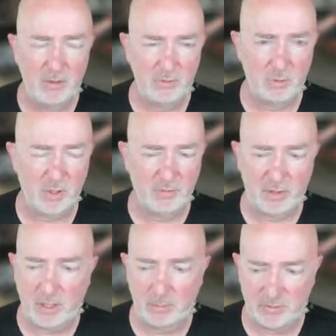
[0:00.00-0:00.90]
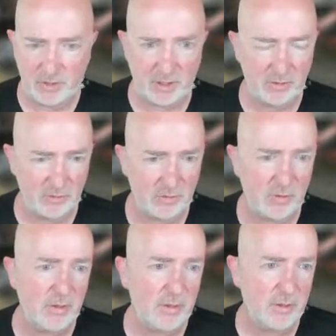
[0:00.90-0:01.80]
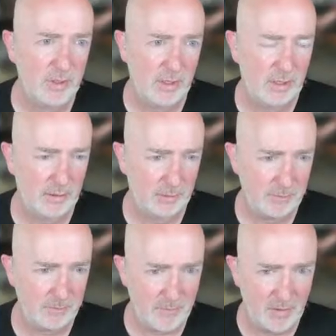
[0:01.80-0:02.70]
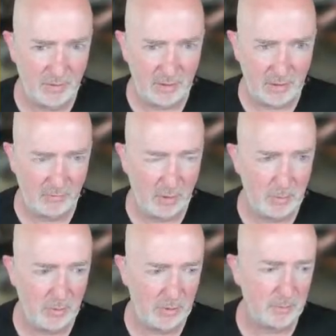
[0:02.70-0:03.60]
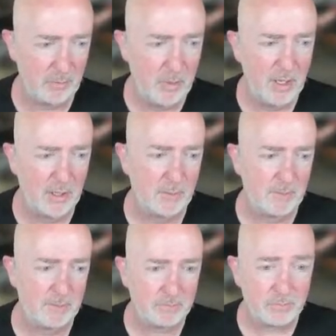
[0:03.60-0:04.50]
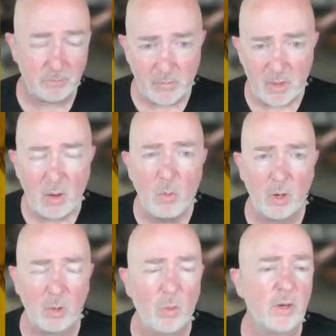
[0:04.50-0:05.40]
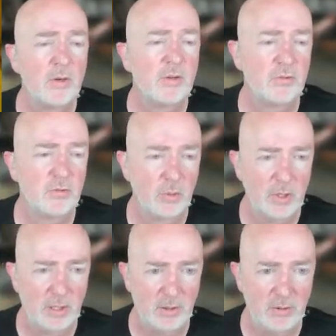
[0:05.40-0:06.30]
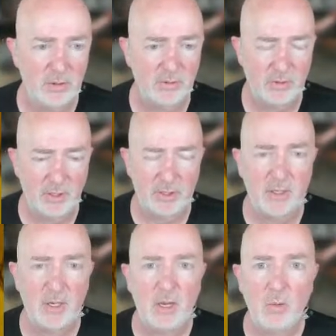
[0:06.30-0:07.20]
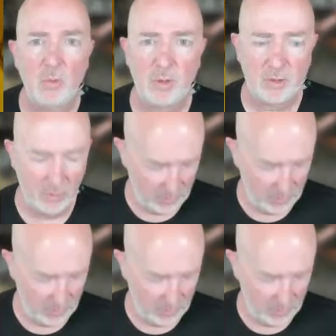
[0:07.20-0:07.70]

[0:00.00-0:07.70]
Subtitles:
we'll give it a couple of seconds and then give up on it. But what I wanted to show here is that we could